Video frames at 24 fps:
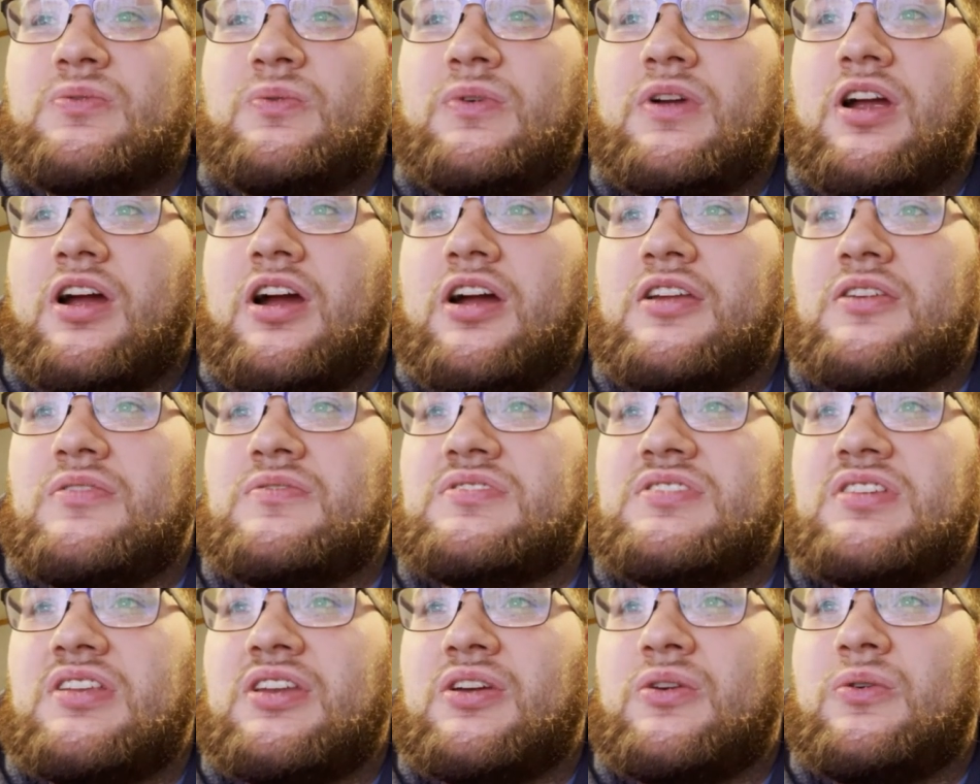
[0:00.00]
Where are you,
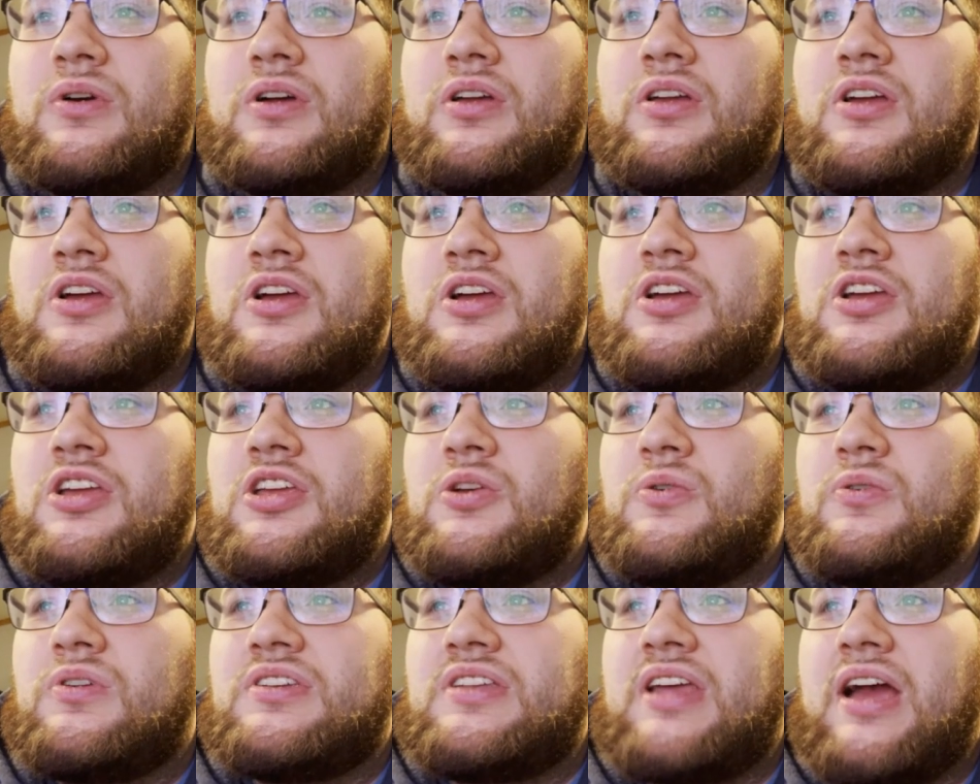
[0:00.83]

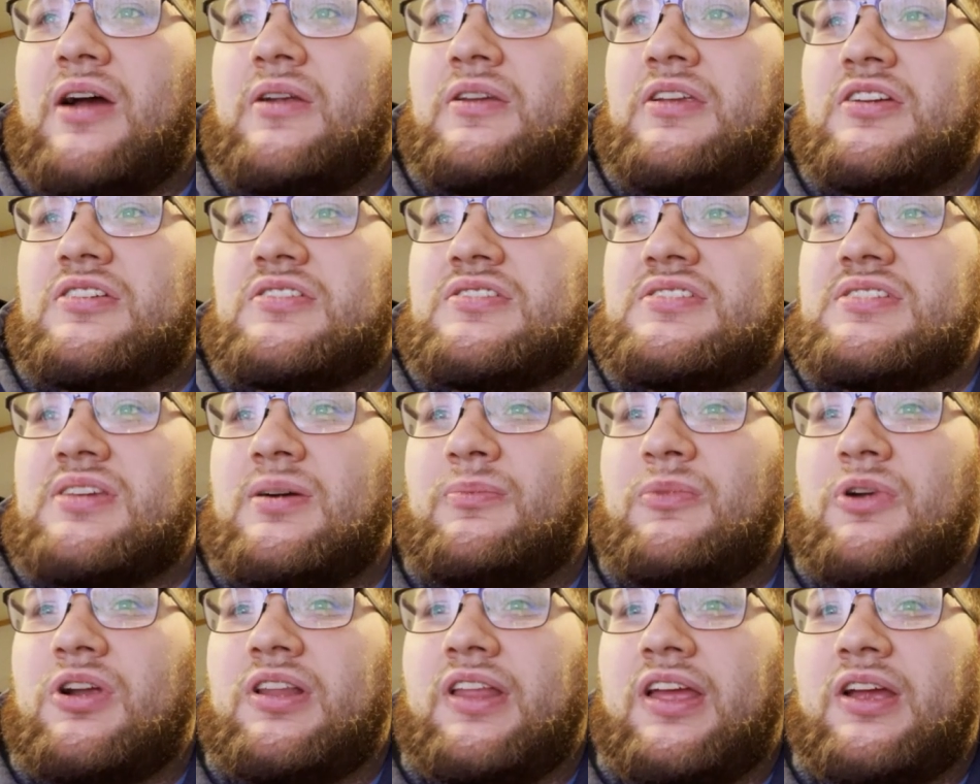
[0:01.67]
Cyndaquil? You were down here
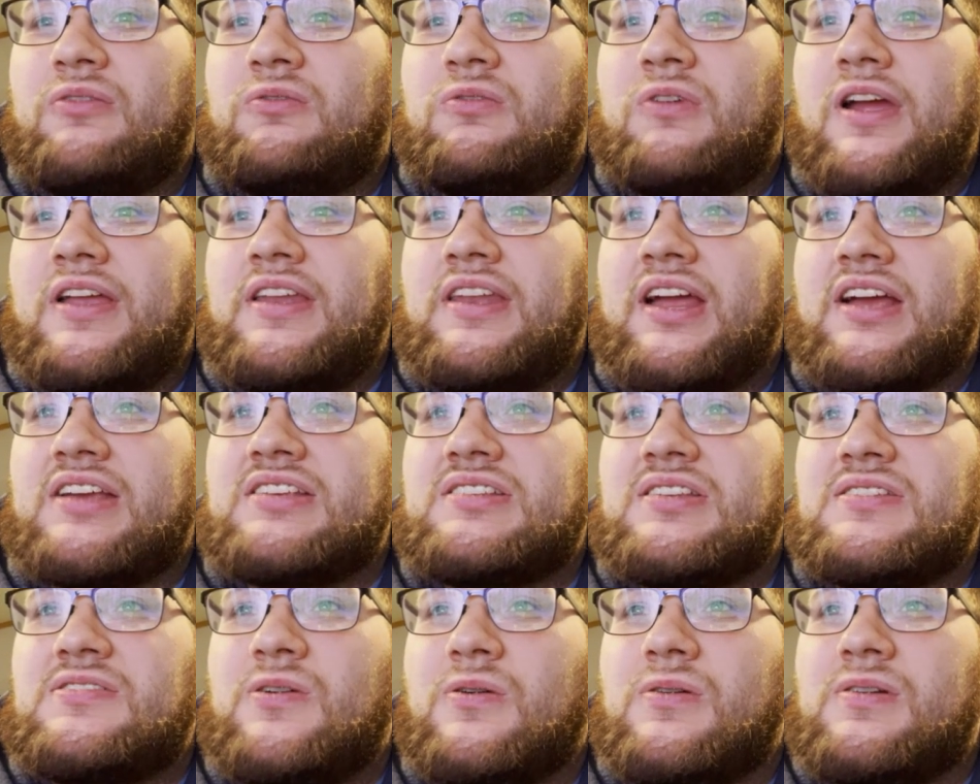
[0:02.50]
somewhere, like right
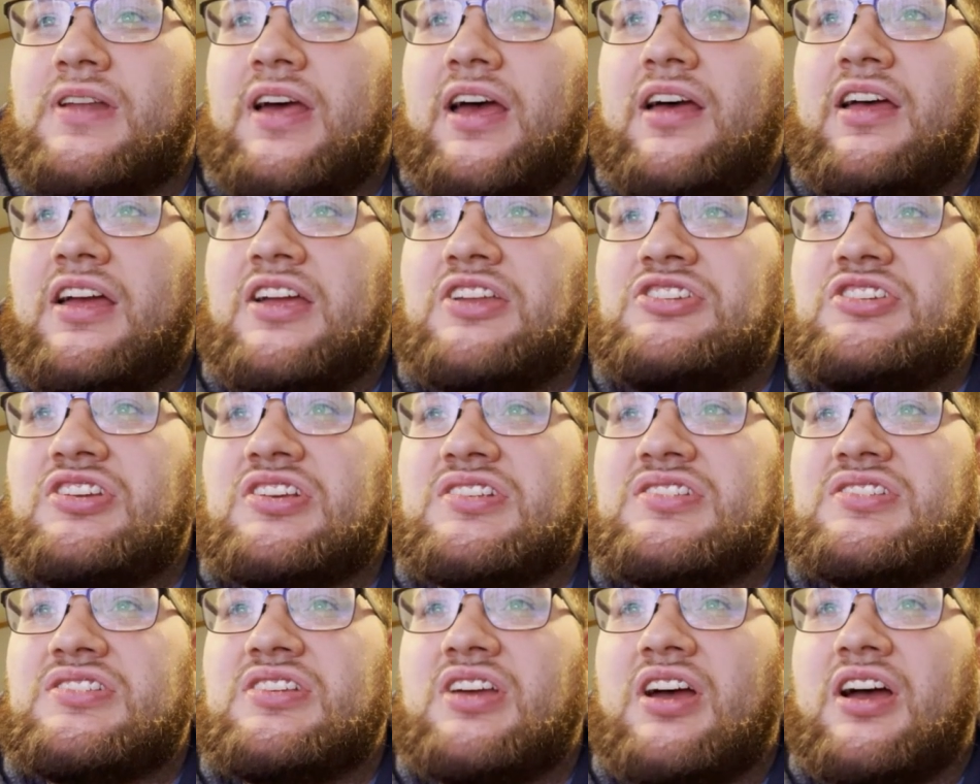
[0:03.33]
next to Totodile. I
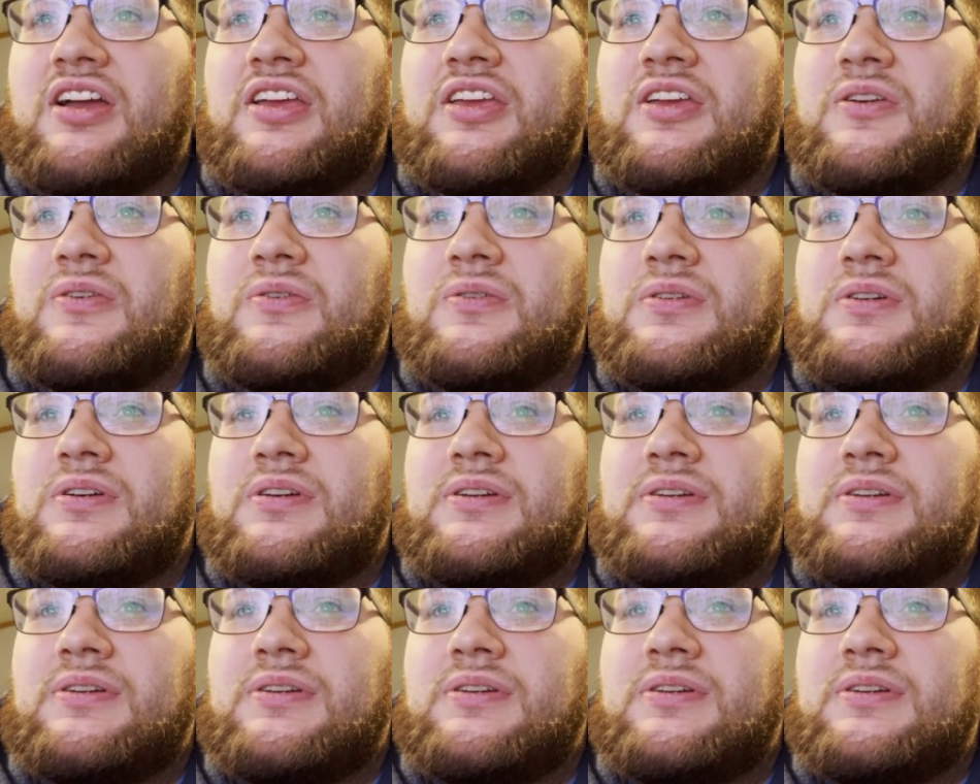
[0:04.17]
just saw you.